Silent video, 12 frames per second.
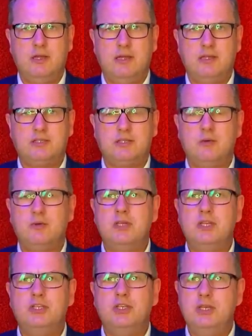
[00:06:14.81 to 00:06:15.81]
So
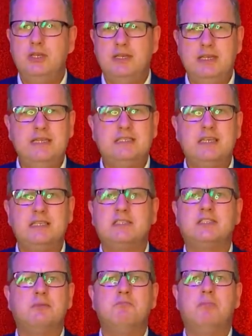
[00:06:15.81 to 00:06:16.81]
he needs his
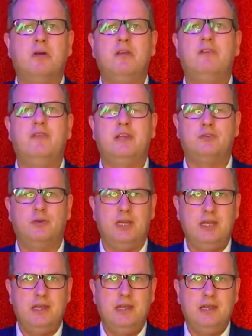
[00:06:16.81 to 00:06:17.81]
symbolic
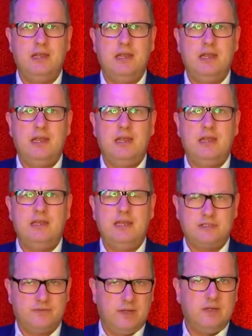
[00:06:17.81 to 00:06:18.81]
victory.
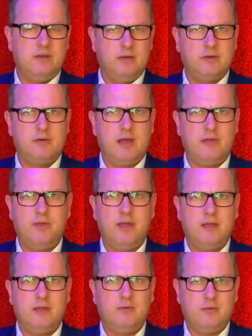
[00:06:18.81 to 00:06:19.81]
Yes, Phil, you're right
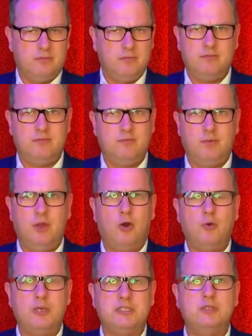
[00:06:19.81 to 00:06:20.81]
there. We
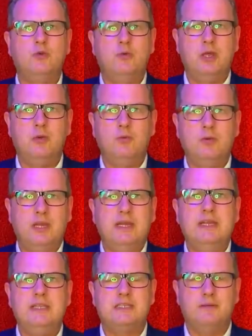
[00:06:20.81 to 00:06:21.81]
always knew he
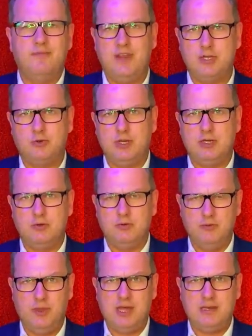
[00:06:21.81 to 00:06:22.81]
needs some victory to
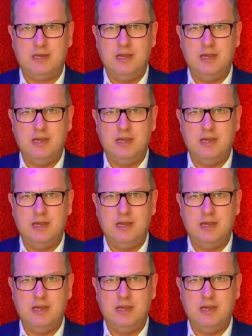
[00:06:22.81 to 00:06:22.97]
do that.